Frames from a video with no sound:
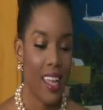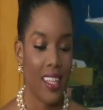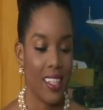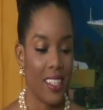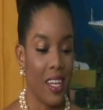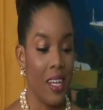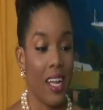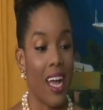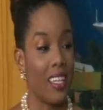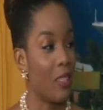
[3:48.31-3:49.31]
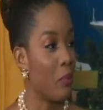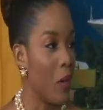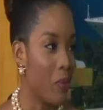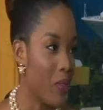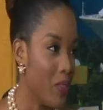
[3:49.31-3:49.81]
they're sharing ice
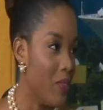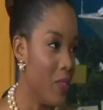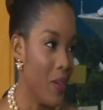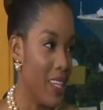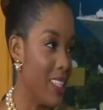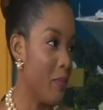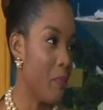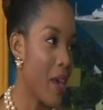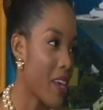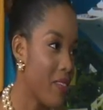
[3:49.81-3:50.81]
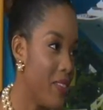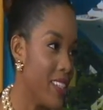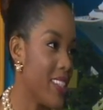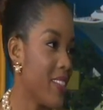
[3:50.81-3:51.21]
pops with you and it's breakfast.